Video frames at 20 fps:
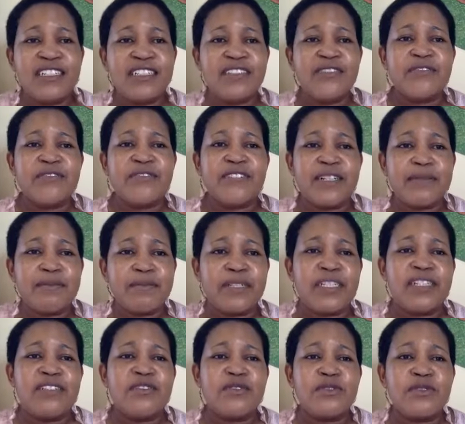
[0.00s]
it
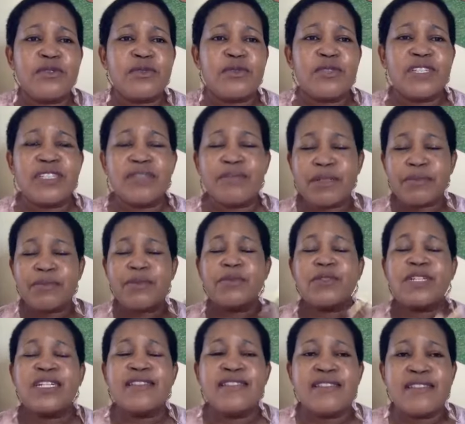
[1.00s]
vibrates through, and people
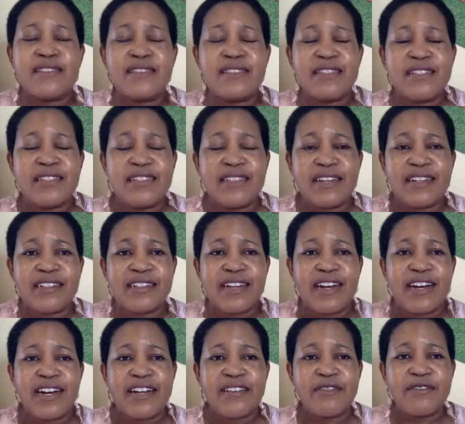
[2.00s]
can see that
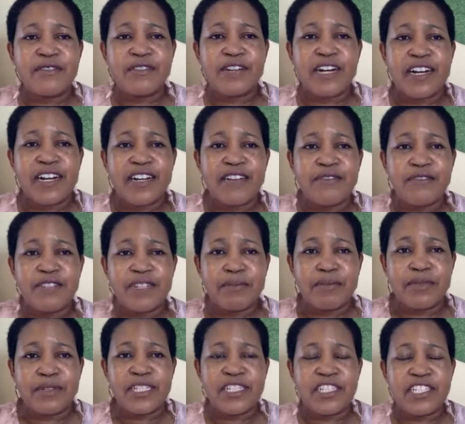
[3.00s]
high
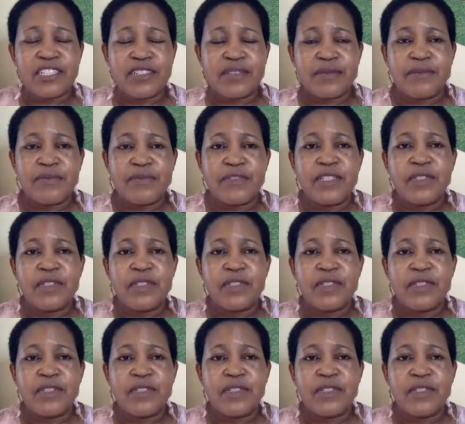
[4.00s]
vibration.